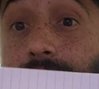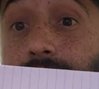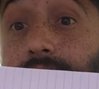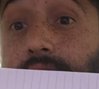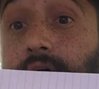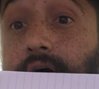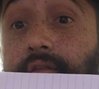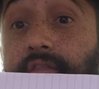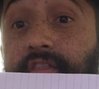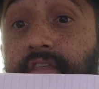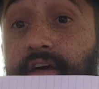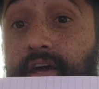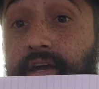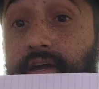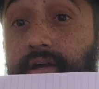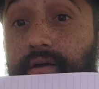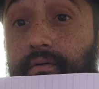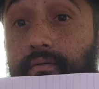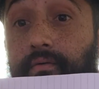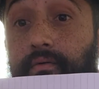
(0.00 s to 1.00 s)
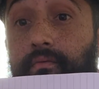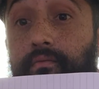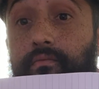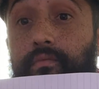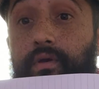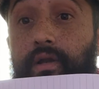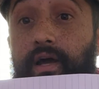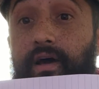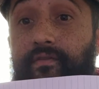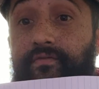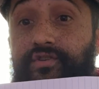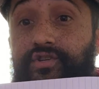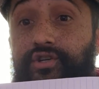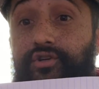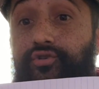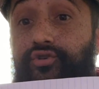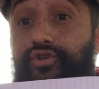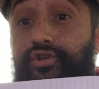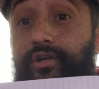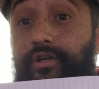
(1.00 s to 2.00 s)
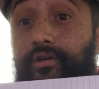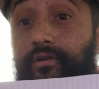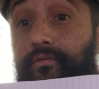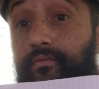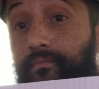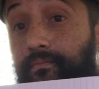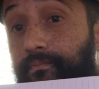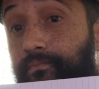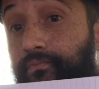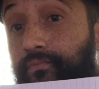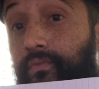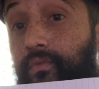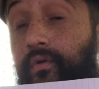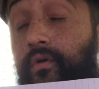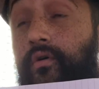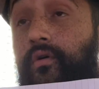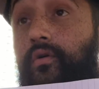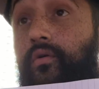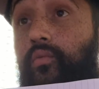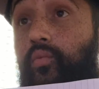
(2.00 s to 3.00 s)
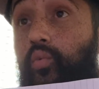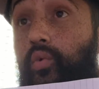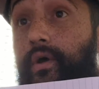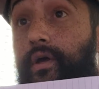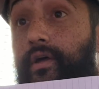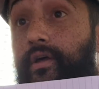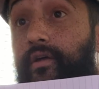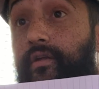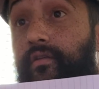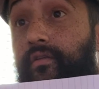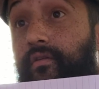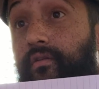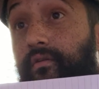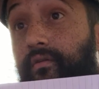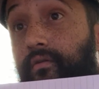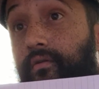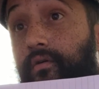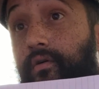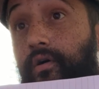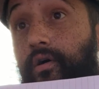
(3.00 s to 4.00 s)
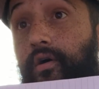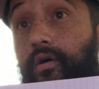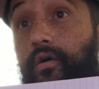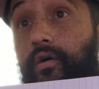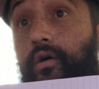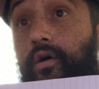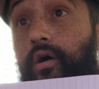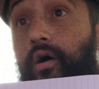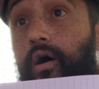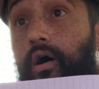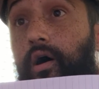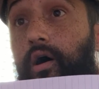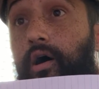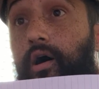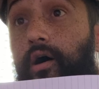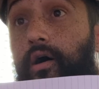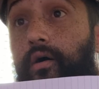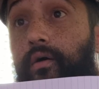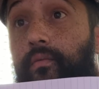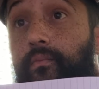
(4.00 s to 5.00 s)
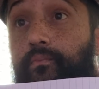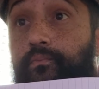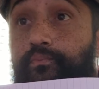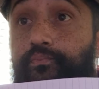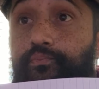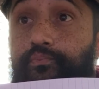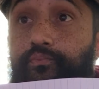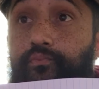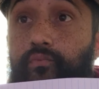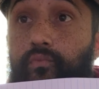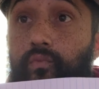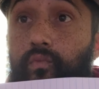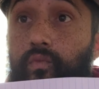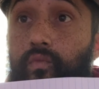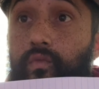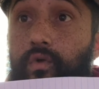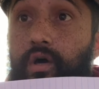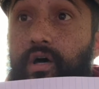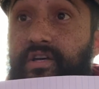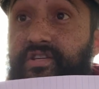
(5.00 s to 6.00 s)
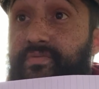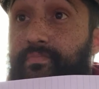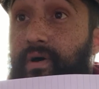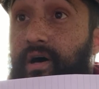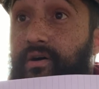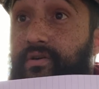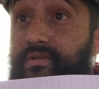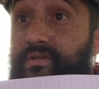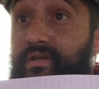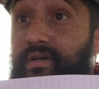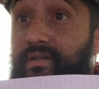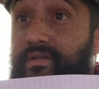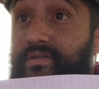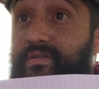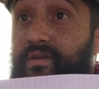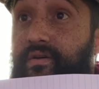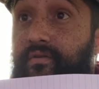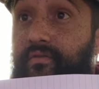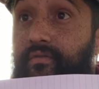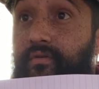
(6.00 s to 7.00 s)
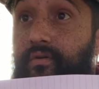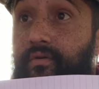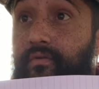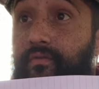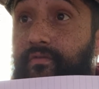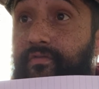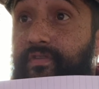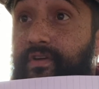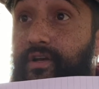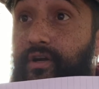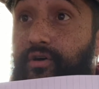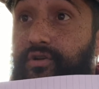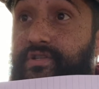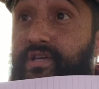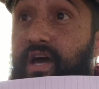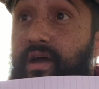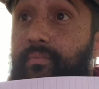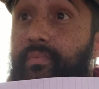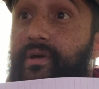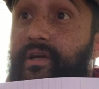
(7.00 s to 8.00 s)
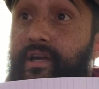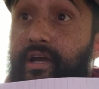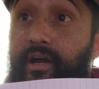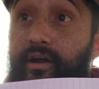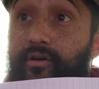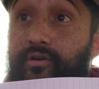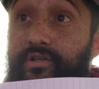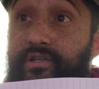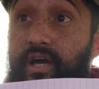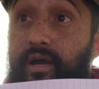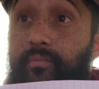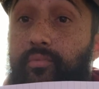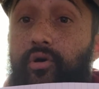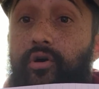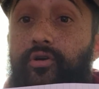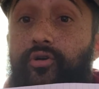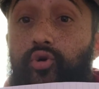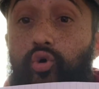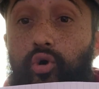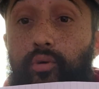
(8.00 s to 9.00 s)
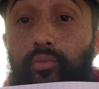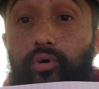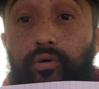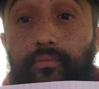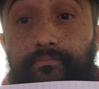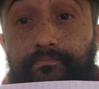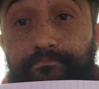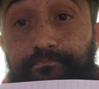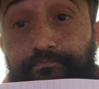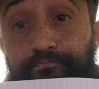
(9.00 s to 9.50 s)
Now, they have children with a spouse that's phenotype and karyotype are normal.